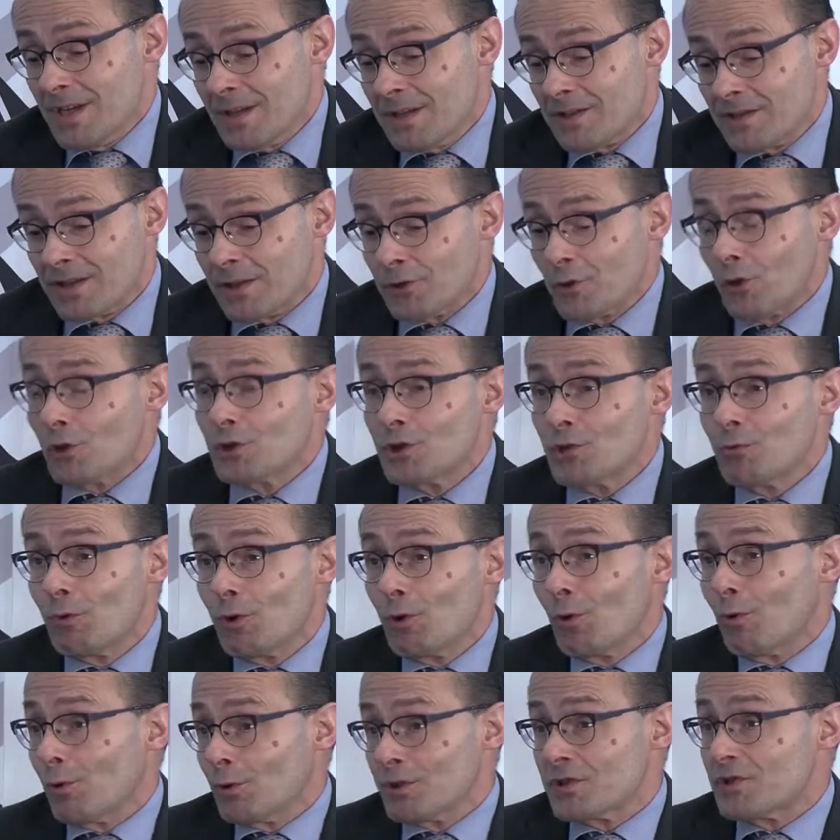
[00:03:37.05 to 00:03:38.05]
technology will
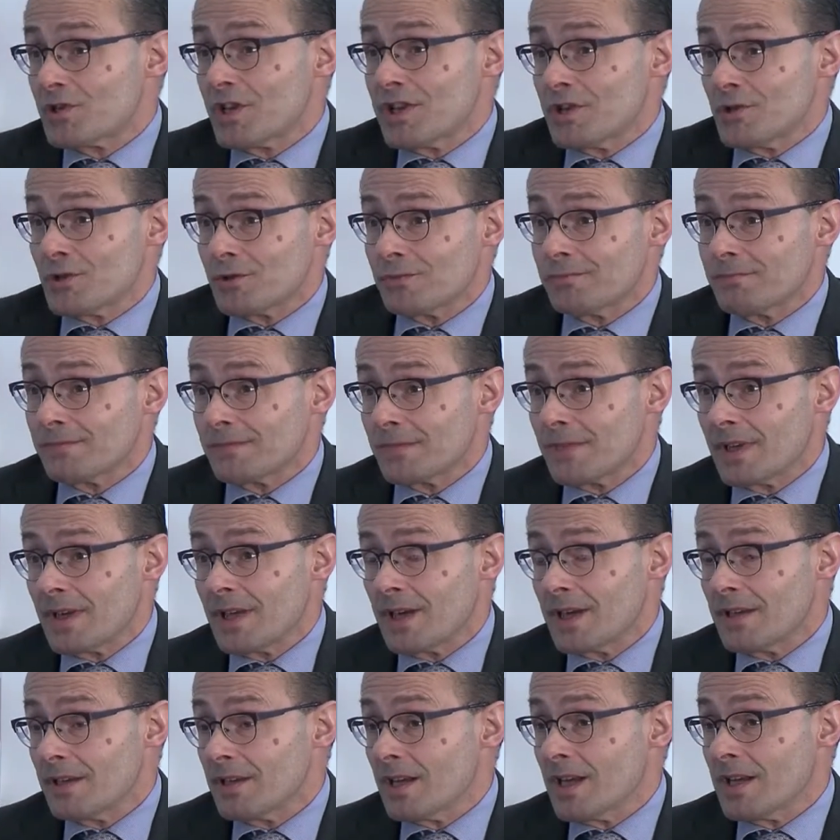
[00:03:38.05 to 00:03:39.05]
always change
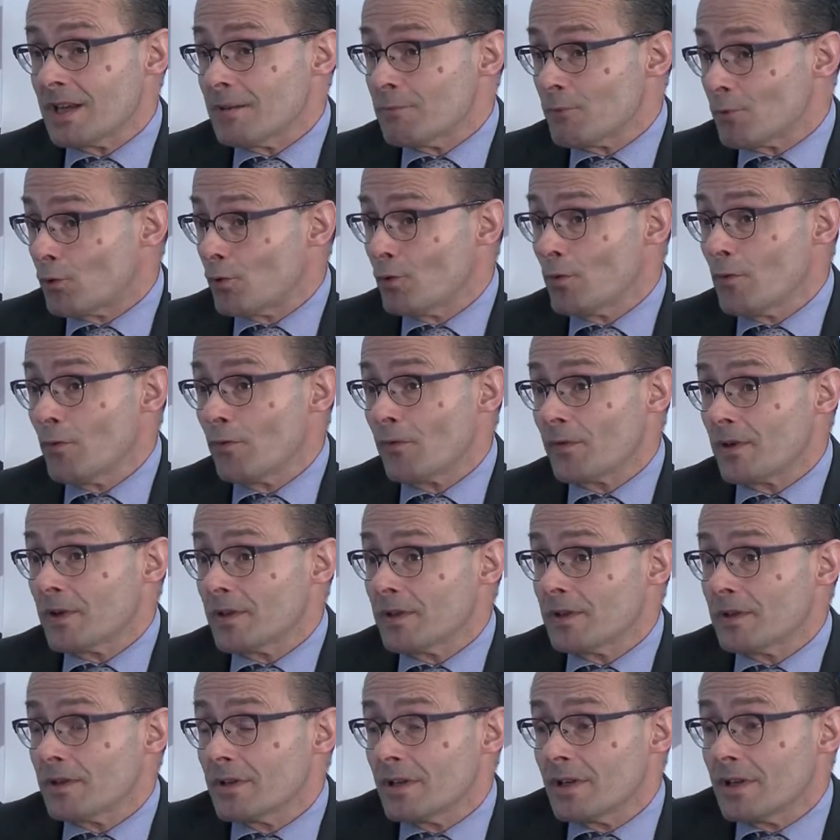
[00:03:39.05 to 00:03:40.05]
and improve,
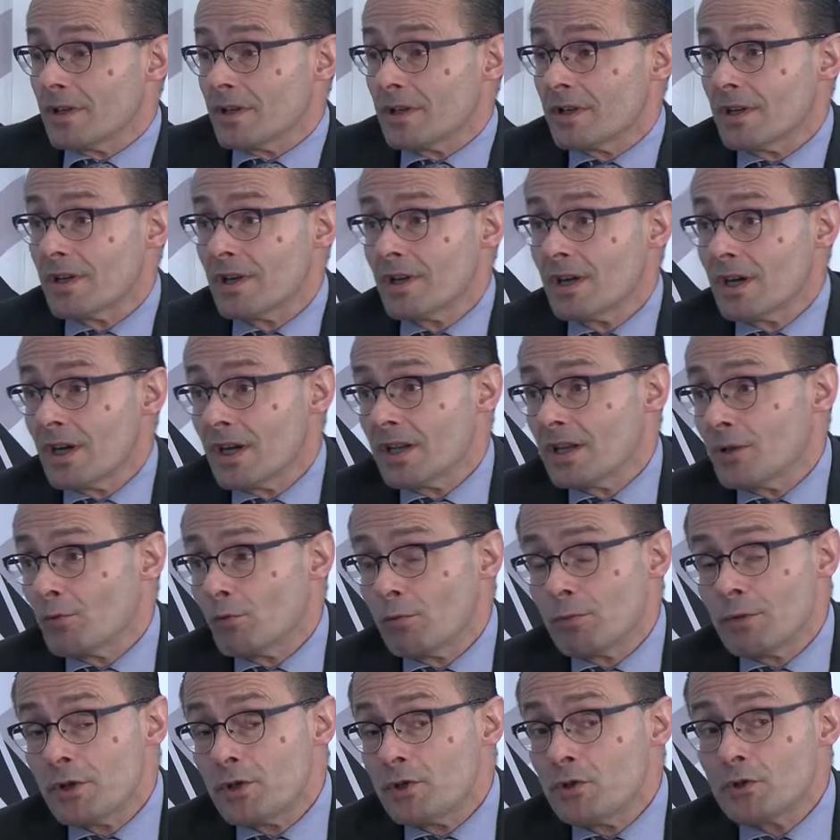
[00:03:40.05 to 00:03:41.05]
and there will
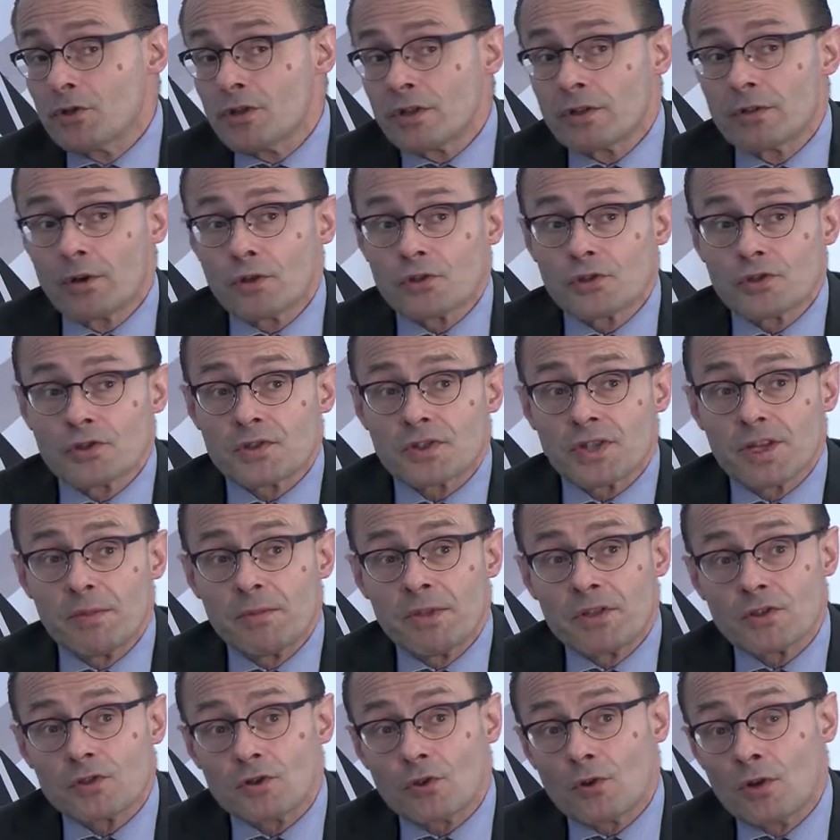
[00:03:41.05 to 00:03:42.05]
be new technologies
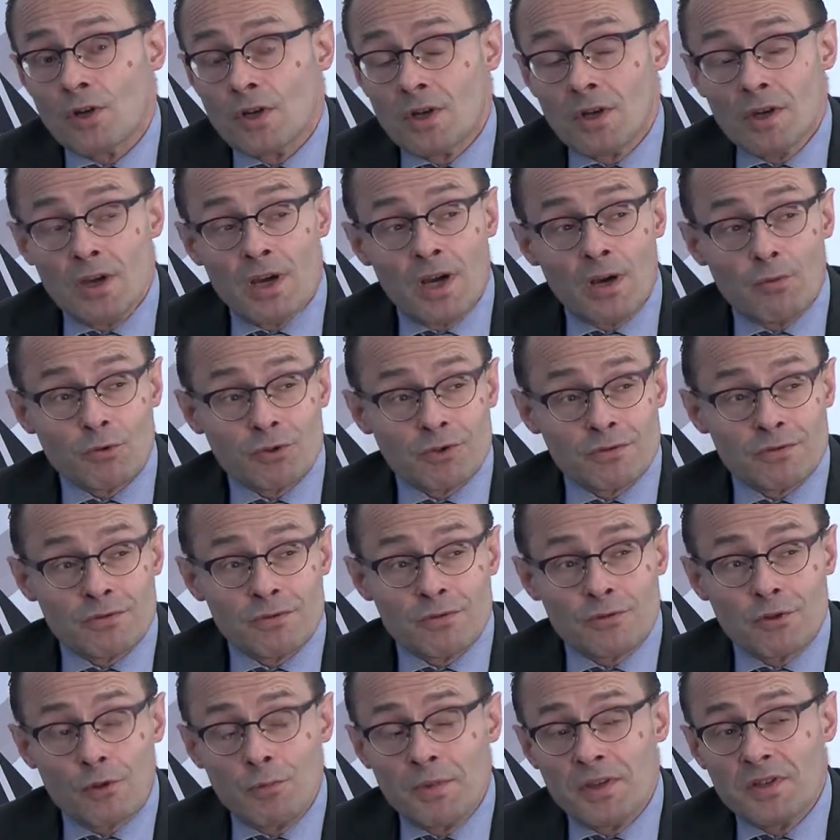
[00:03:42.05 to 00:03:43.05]
coming. So I was
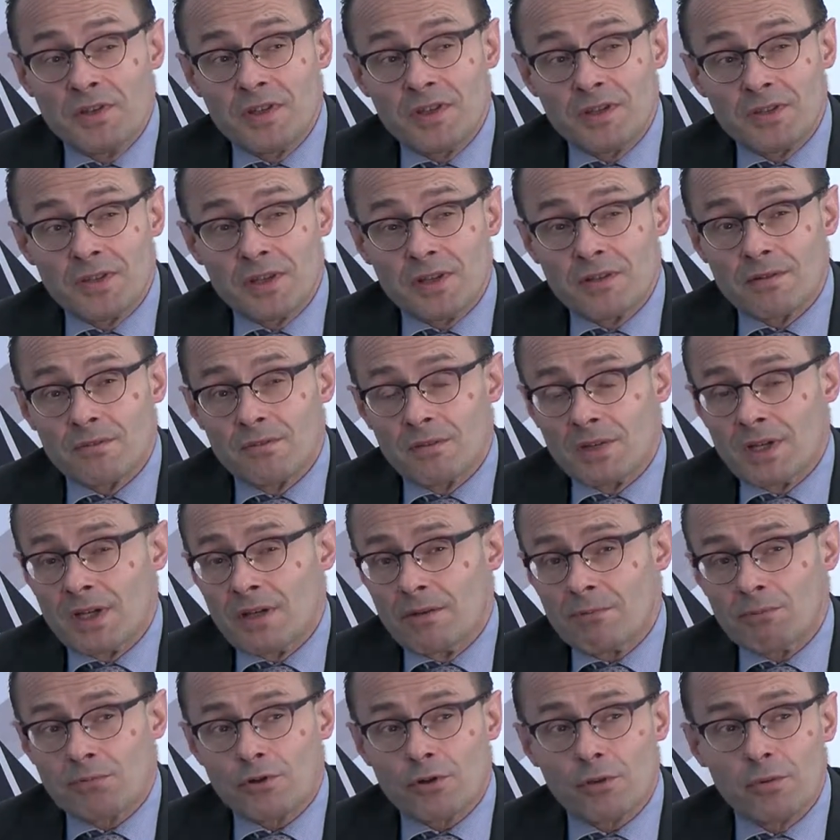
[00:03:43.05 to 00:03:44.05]
commenting that
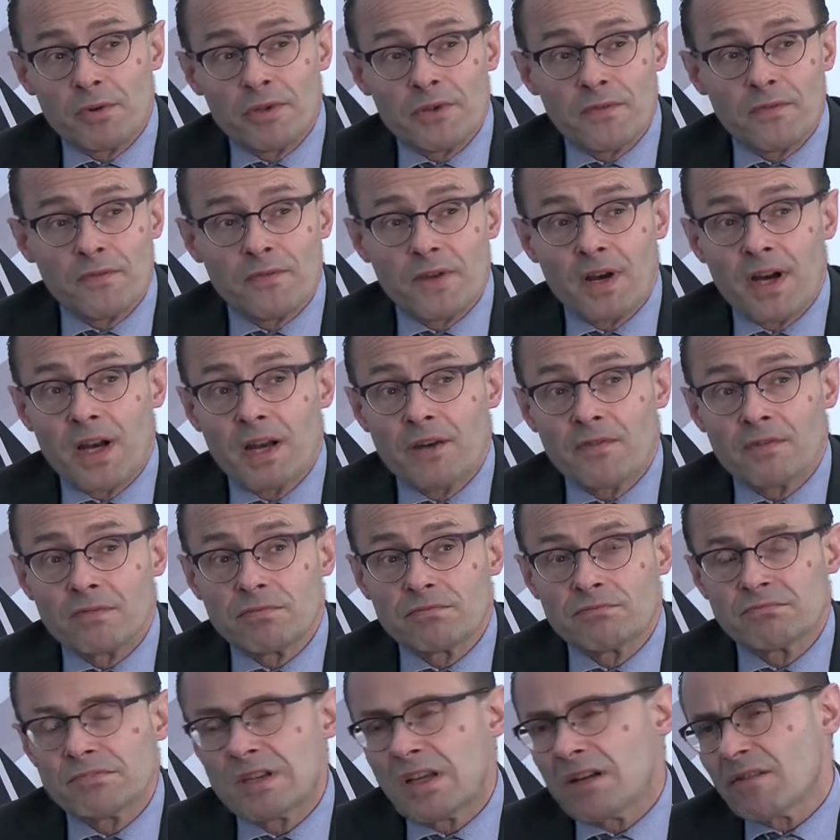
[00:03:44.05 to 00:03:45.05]
probably
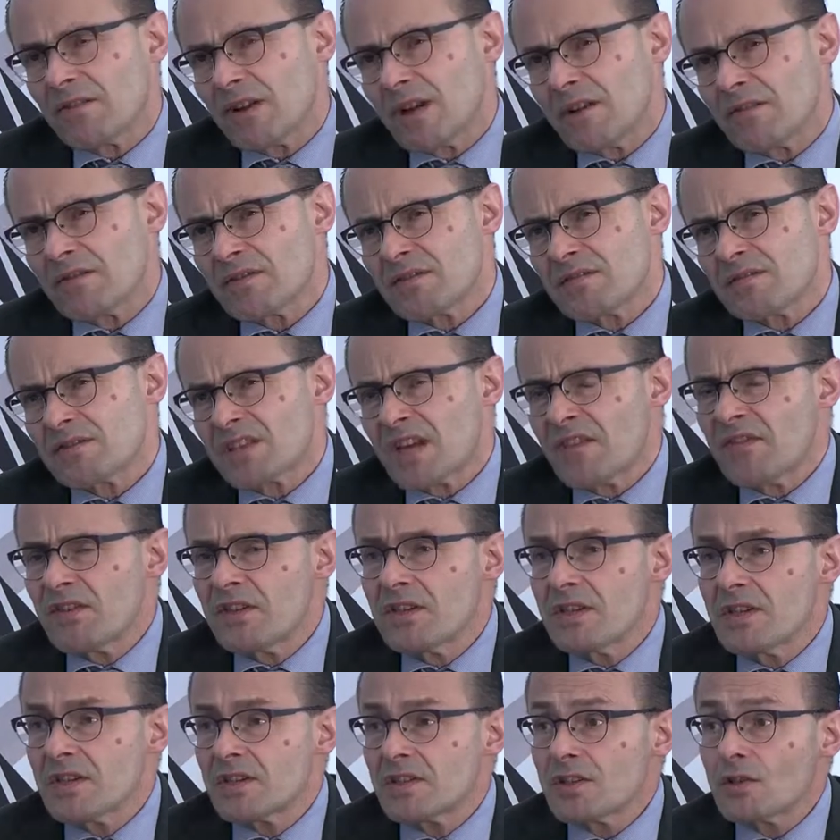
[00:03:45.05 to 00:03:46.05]
7
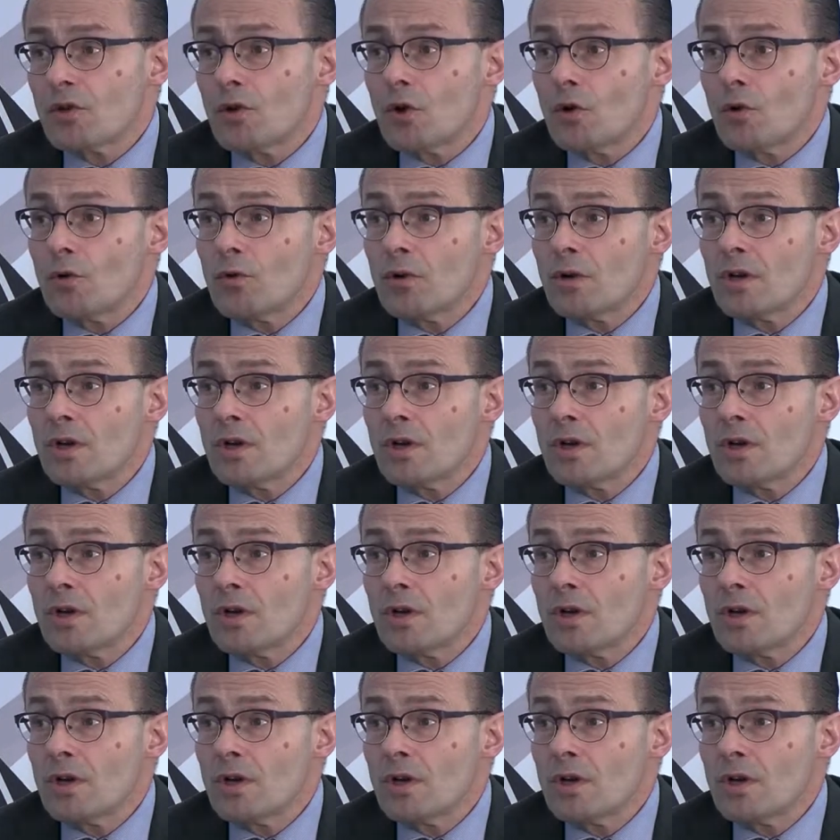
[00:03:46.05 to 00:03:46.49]
years ago